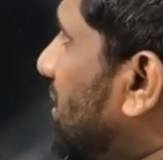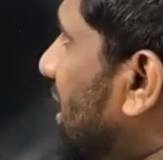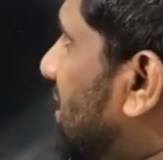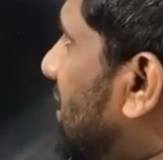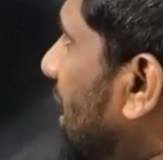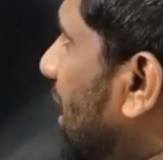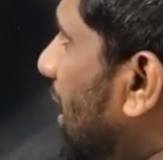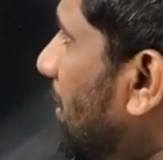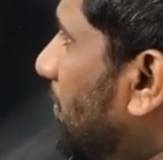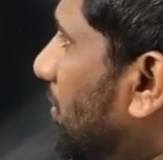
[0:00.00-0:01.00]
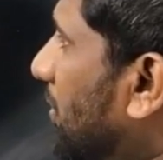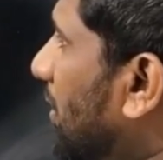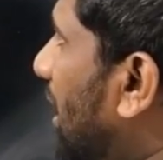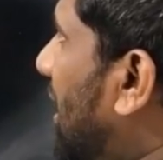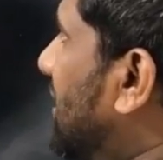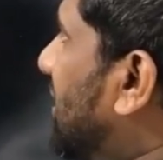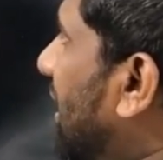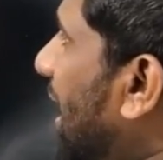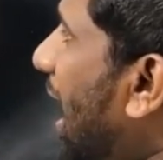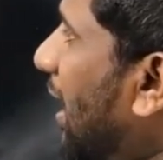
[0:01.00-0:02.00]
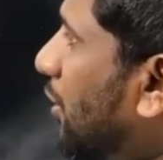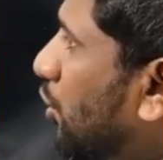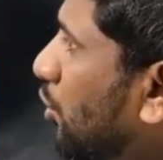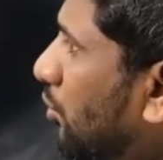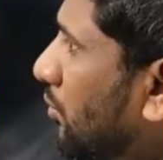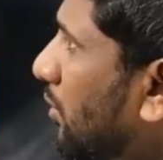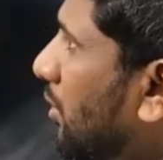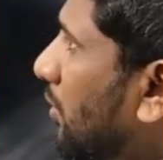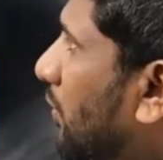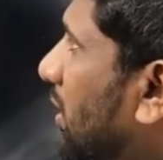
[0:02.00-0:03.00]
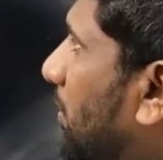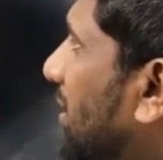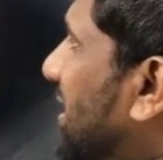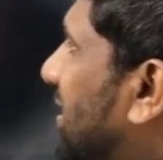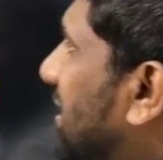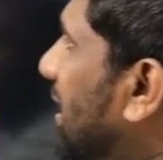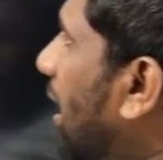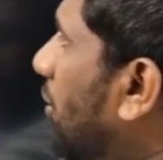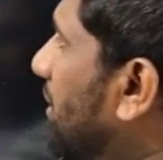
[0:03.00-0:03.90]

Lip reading: Project C, it is the rank 2. For the project C,